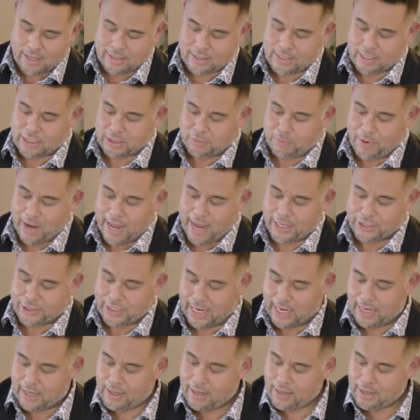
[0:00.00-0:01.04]
the
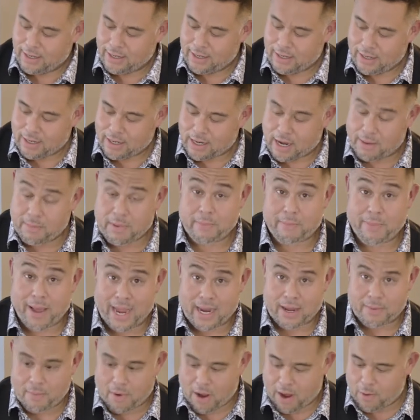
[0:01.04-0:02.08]
splashing coming
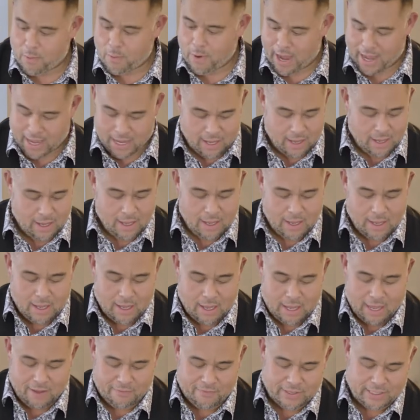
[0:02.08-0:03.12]
back my way
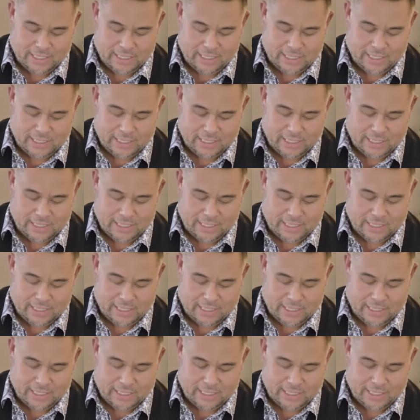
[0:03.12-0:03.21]
if